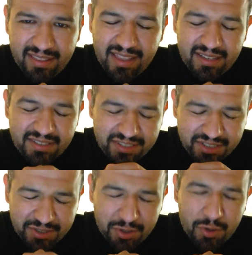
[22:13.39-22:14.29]
That is
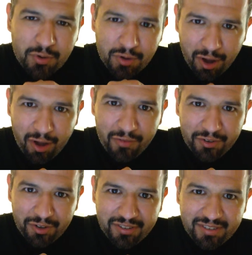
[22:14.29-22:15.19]
so
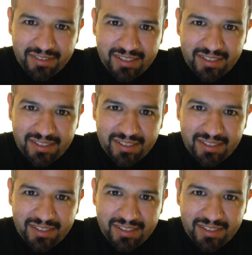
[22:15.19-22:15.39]
awful.